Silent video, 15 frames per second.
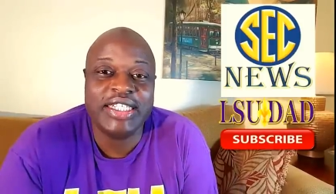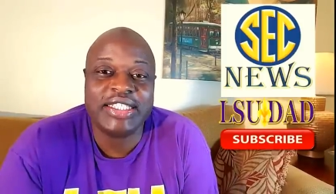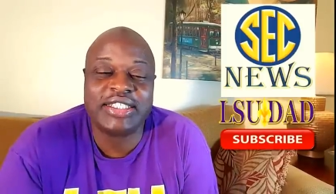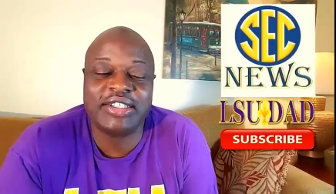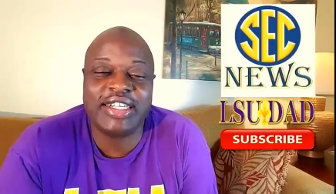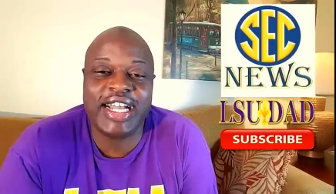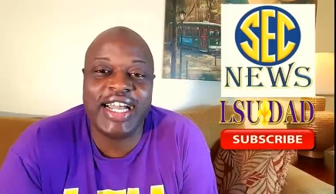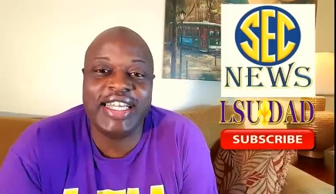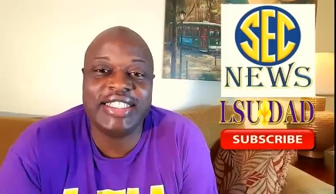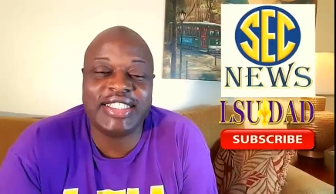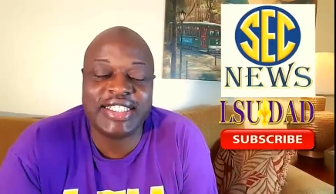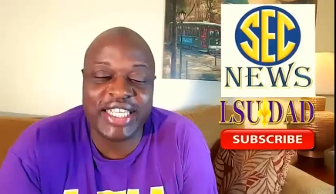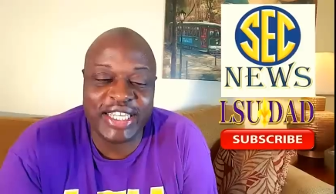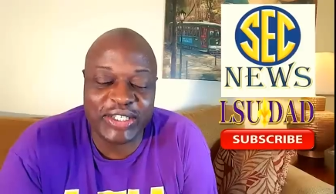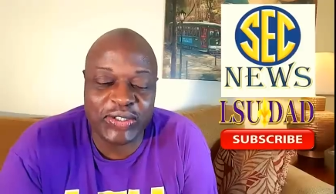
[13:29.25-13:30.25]
So
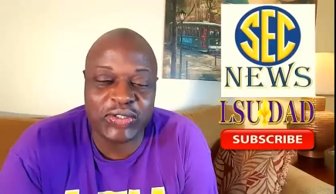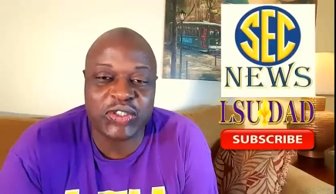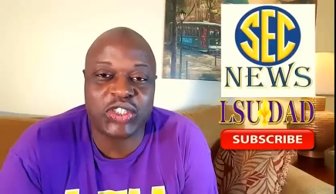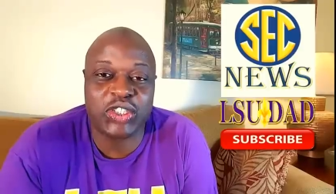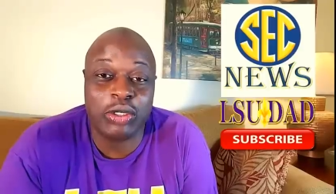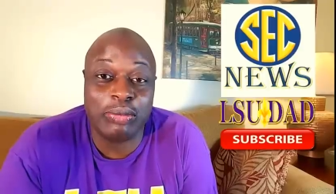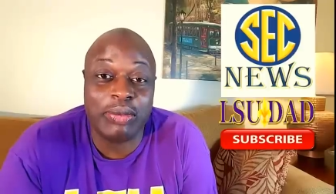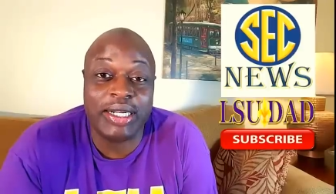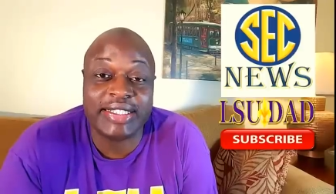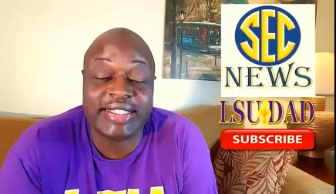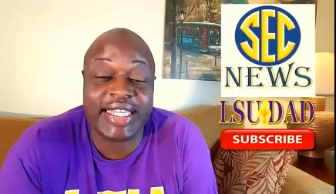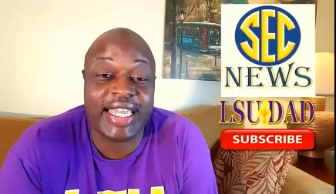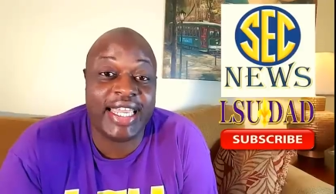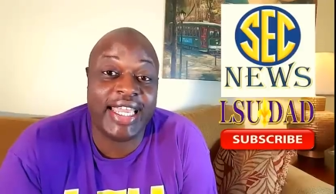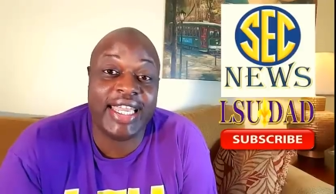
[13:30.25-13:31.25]
guys, thank you so
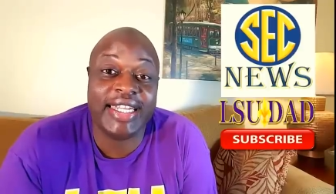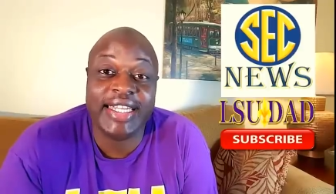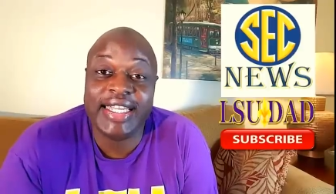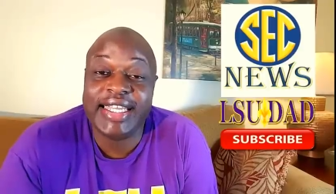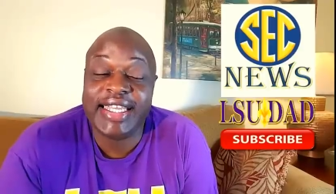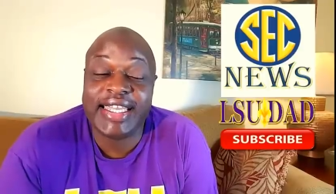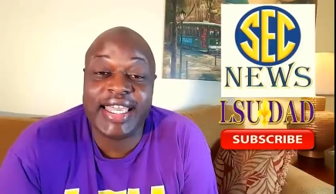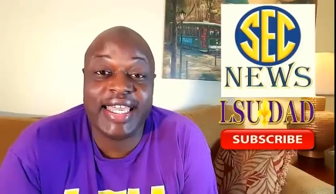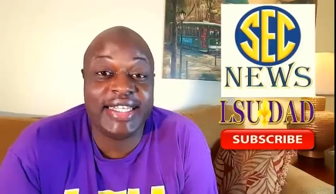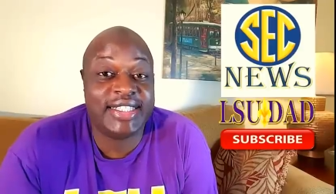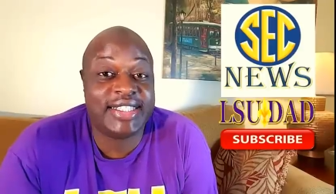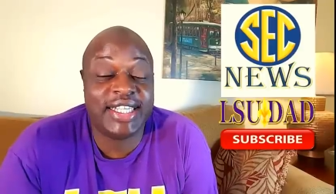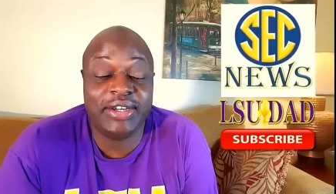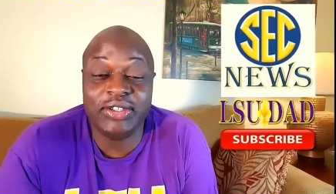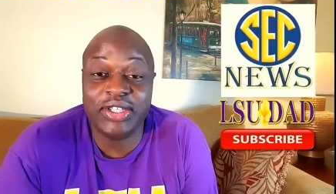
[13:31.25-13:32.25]
much. And
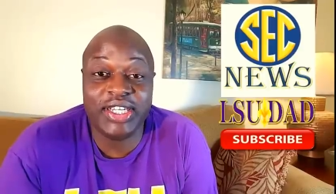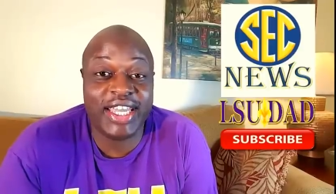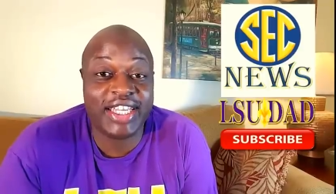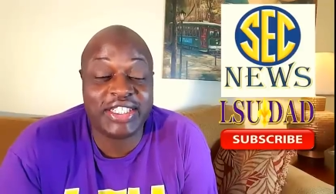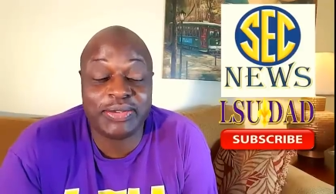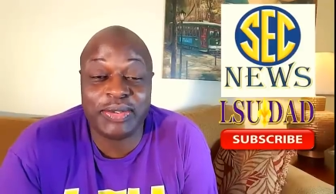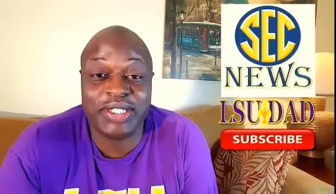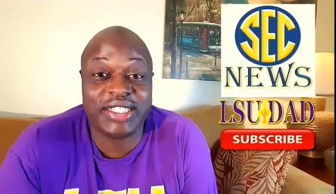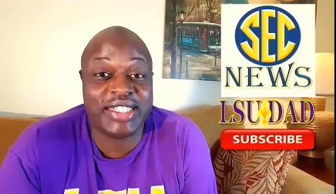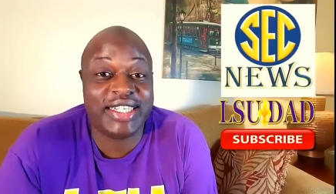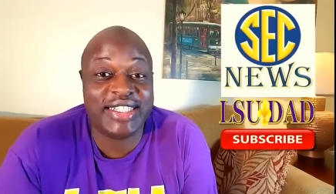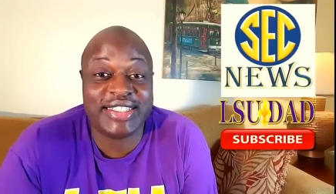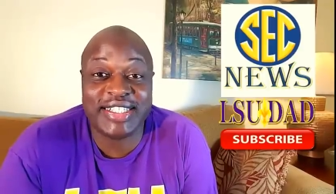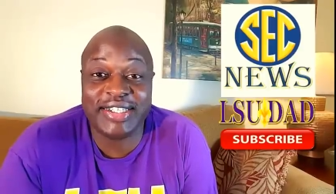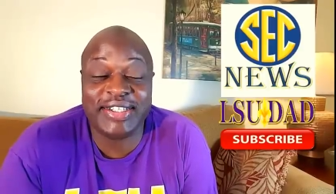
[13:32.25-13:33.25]
until the next one,
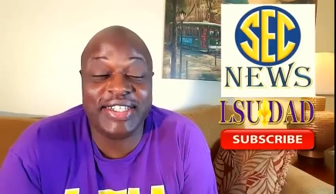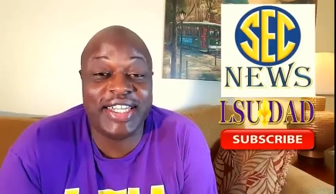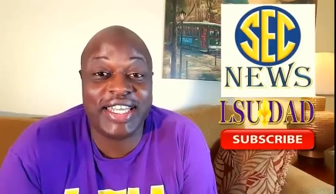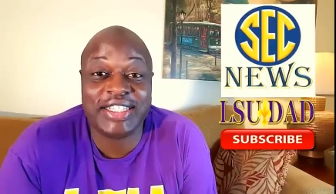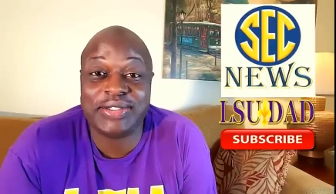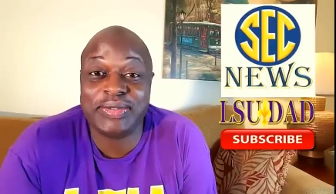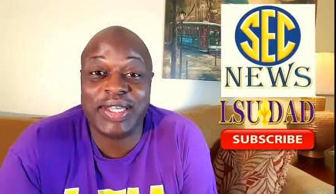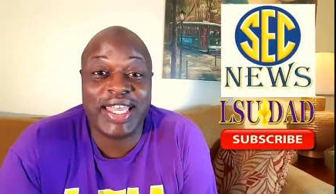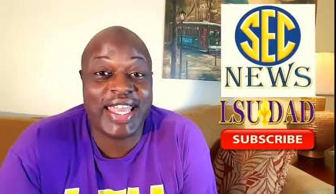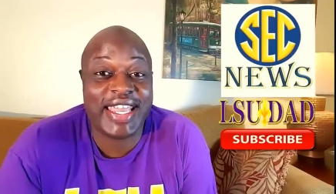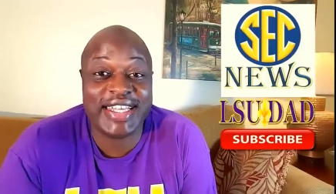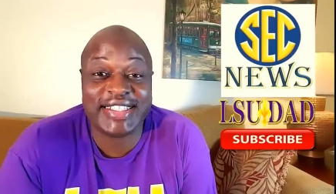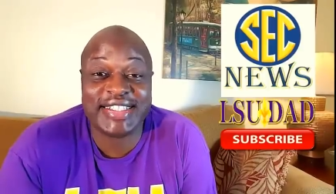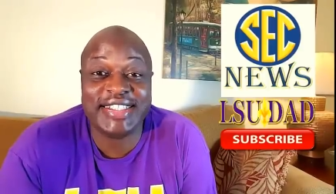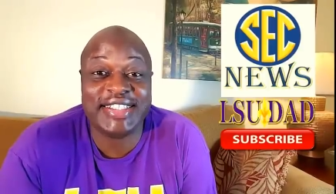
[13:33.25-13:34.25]
until the next
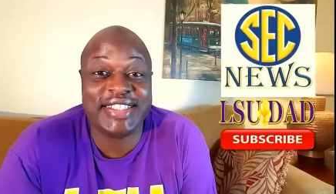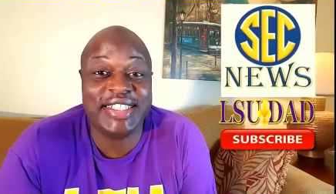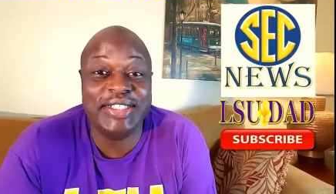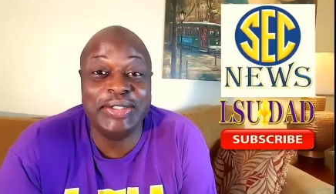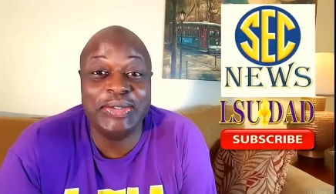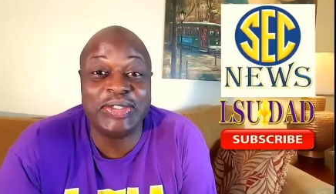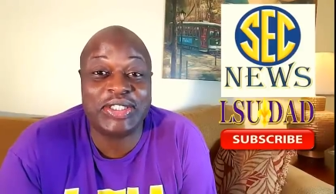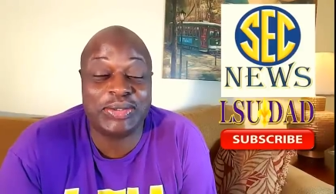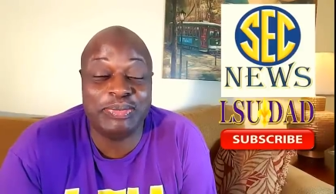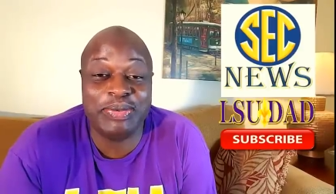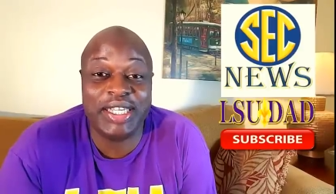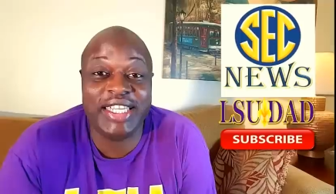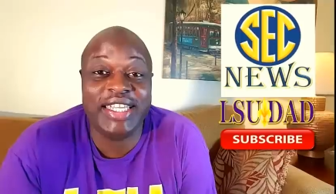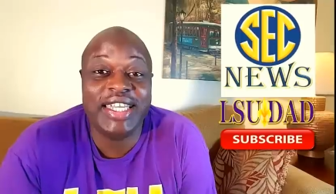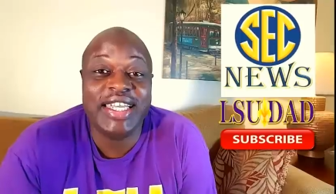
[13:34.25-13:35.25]
SEC News to
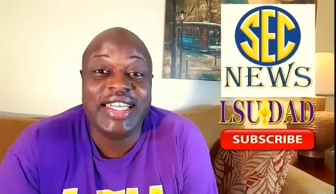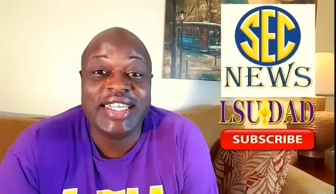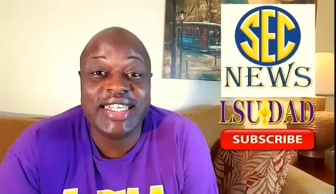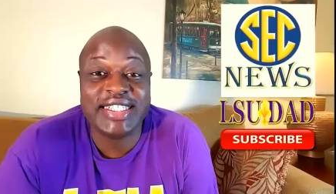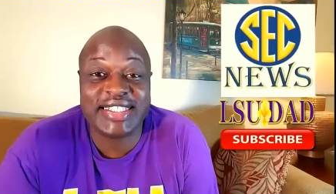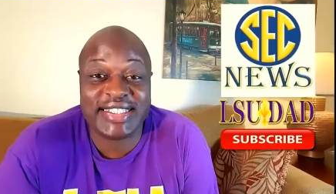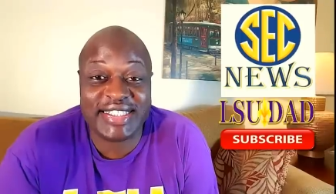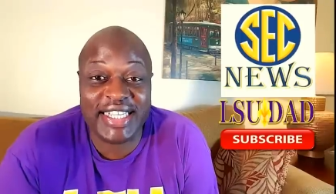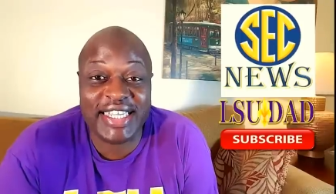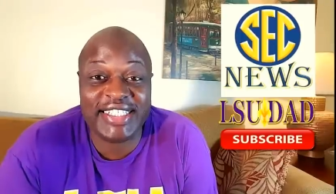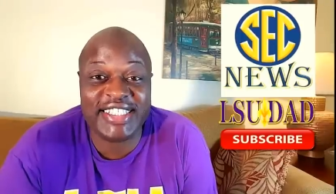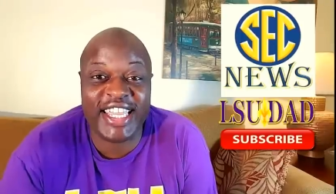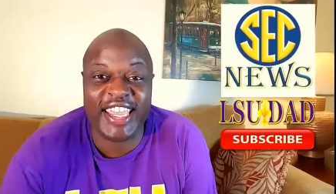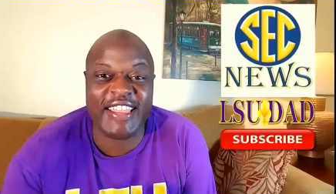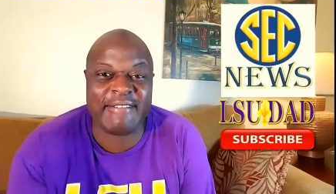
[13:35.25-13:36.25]
be, it's
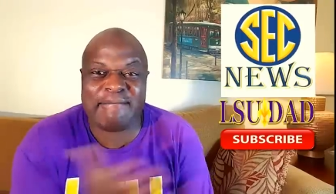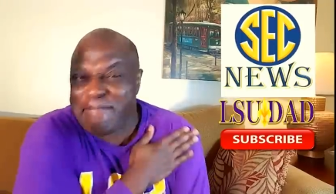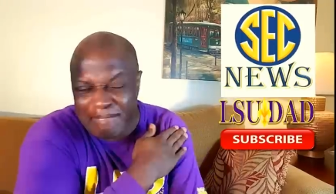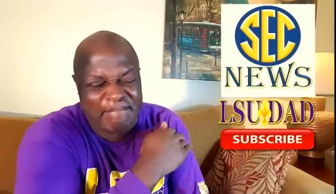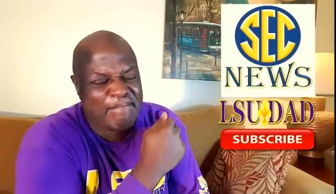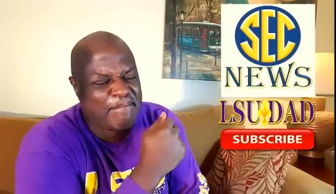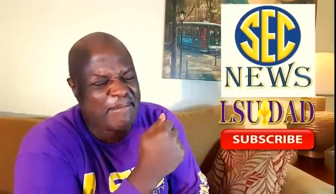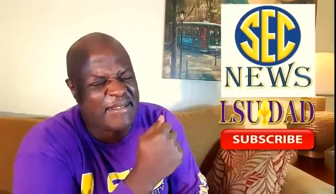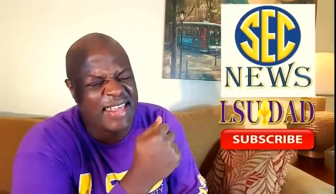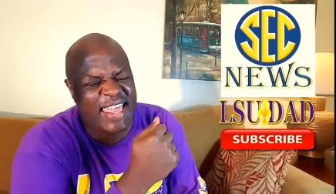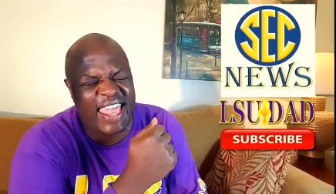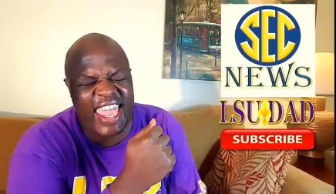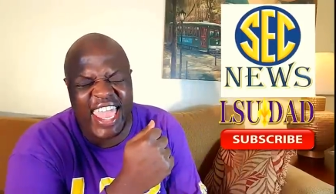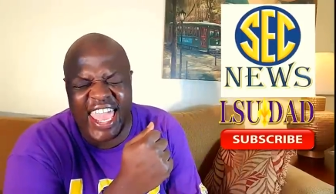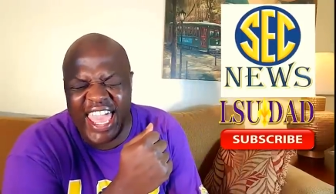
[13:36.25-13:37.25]
TJ
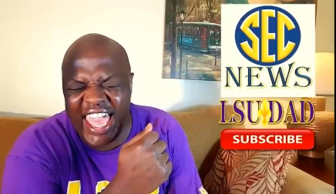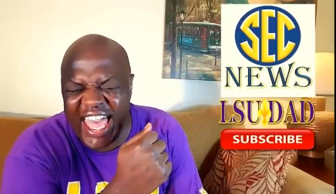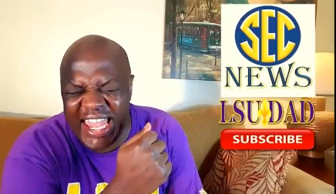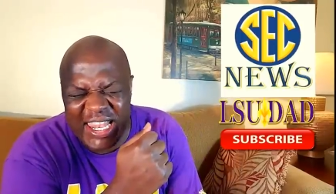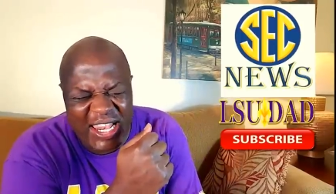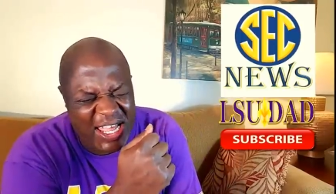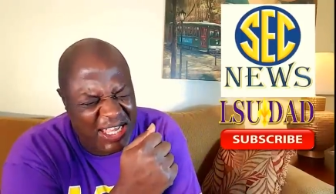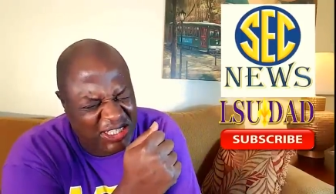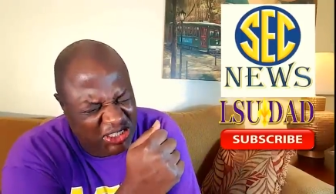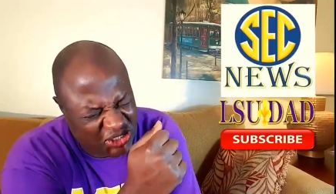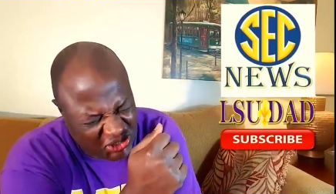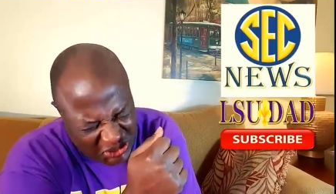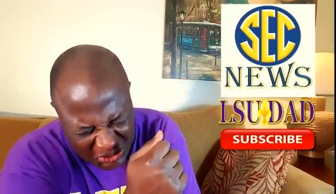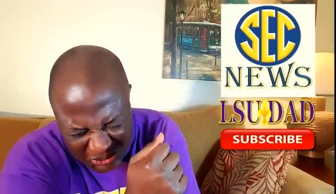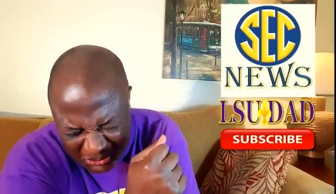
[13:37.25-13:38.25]

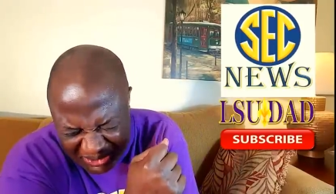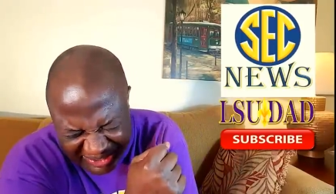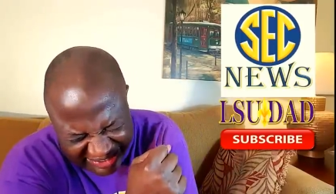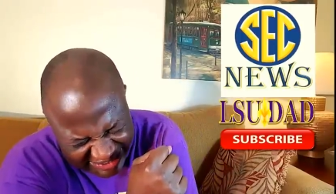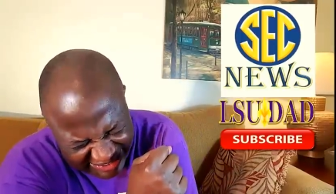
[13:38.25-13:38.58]
LSU